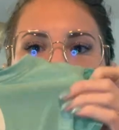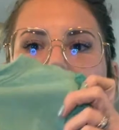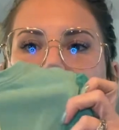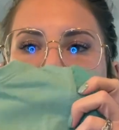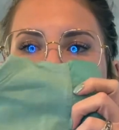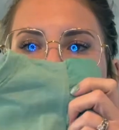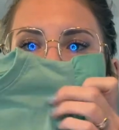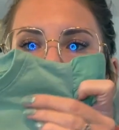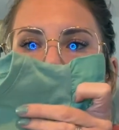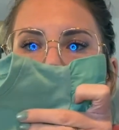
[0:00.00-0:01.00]
And I just
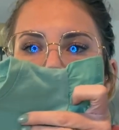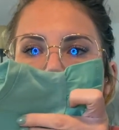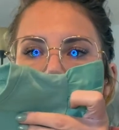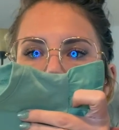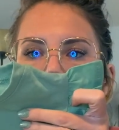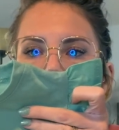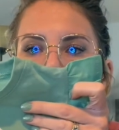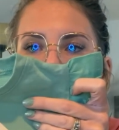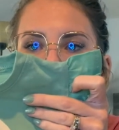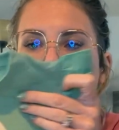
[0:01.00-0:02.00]
thought that the little
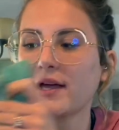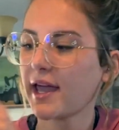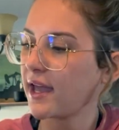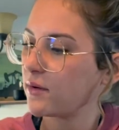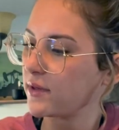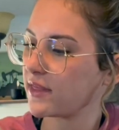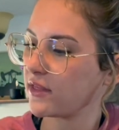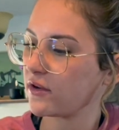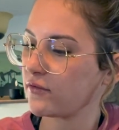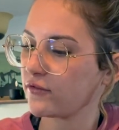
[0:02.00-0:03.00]
applique with the
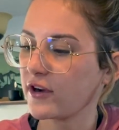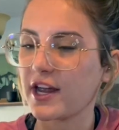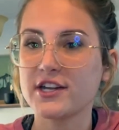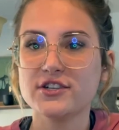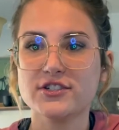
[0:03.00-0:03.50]
little fringe,